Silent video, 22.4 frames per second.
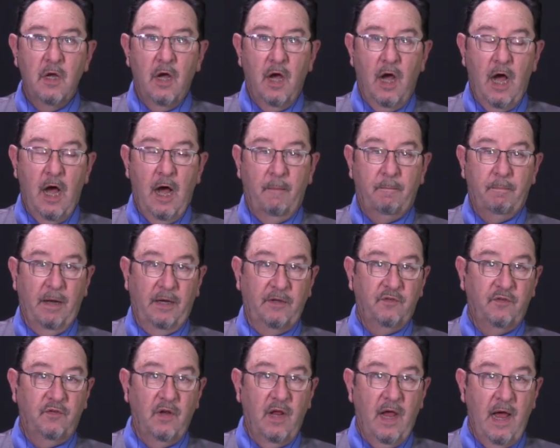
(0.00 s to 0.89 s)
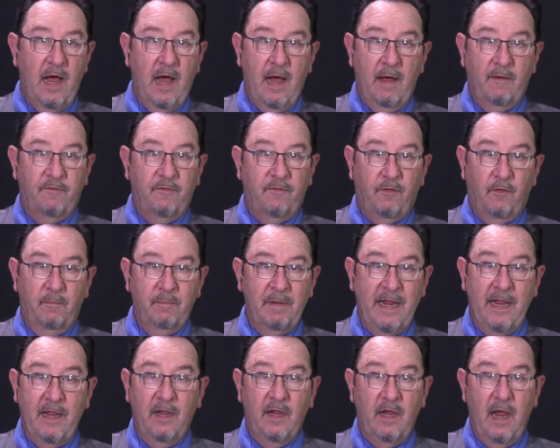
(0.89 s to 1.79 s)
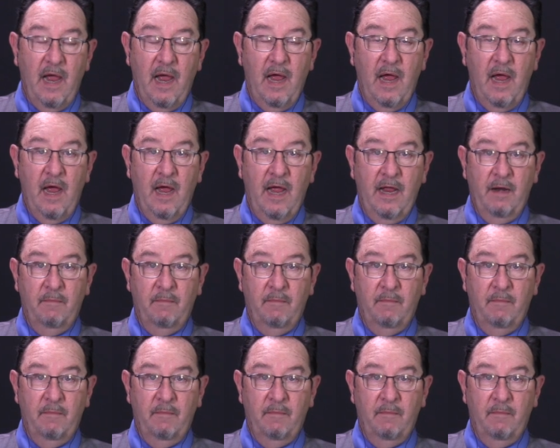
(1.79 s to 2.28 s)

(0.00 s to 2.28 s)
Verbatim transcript: Uh, but uh, for me, uh,